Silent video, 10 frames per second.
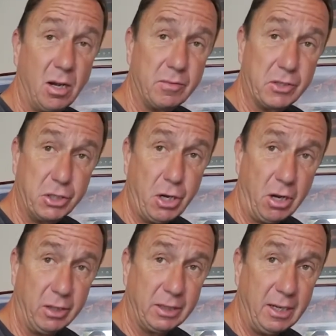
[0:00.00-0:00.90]
The
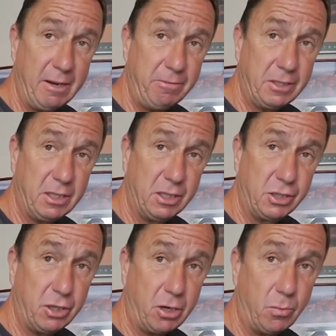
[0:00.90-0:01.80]
shot on the left
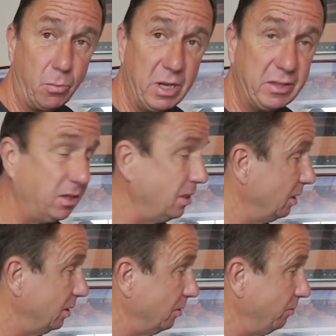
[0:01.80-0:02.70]
shot with
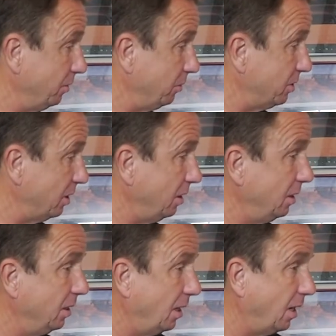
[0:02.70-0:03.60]
the filter,
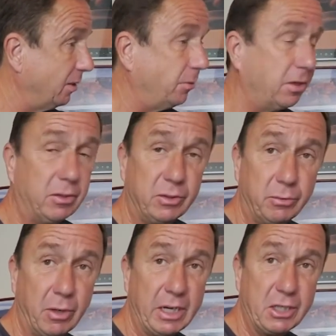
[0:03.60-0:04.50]
and the one on the
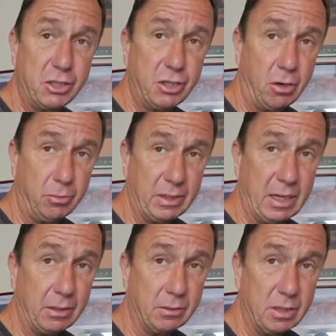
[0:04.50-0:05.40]
right shot without.